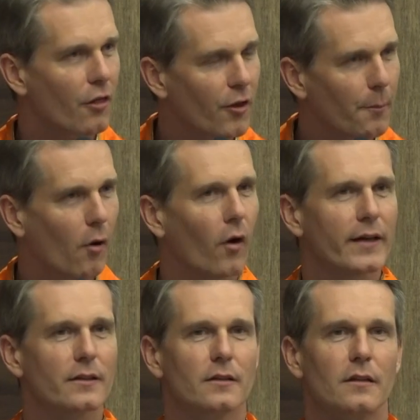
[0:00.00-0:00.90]
The
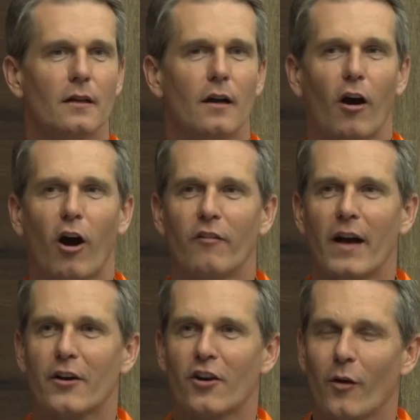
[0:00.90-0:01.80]
point of
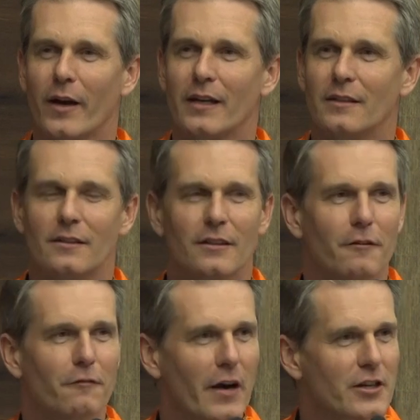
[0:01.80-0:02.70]
our growing
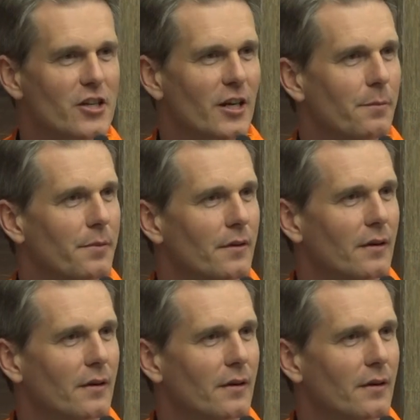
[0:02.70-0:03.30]
friendship